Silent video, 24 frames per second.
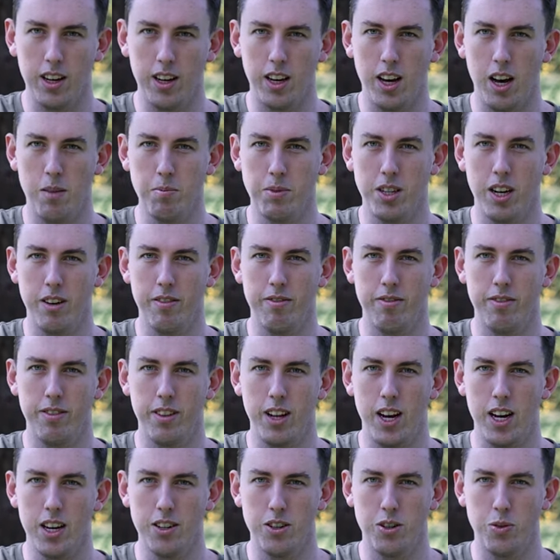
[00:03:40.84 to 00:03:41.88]
comes up
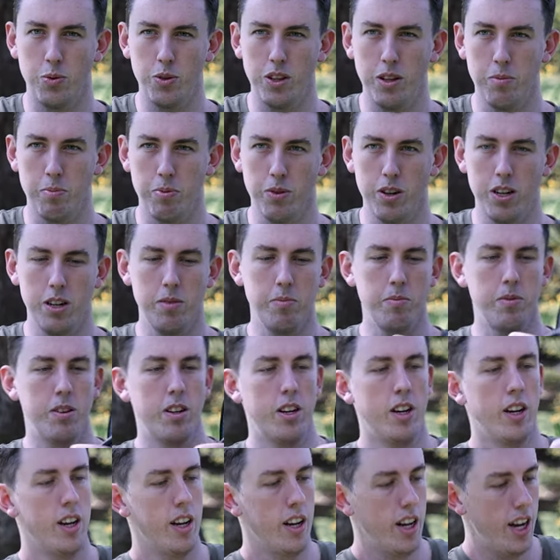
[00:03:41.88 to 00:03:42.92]
flush with the brim.
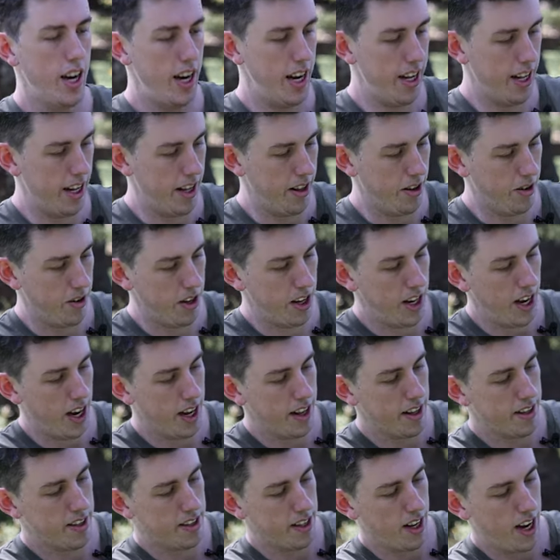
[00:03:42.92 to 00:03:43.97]
And then on the
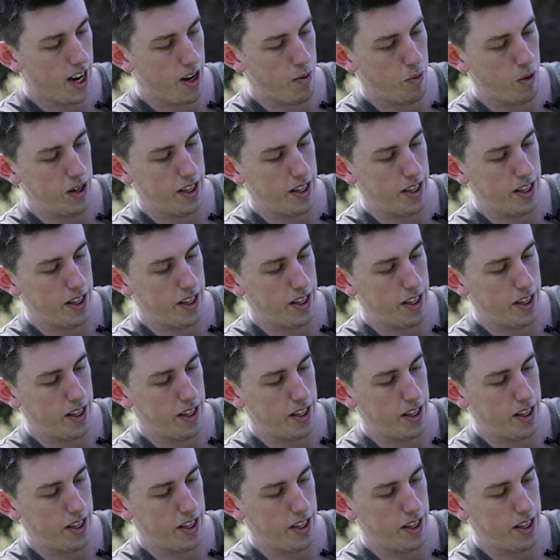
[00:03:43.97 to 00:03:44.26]
other side,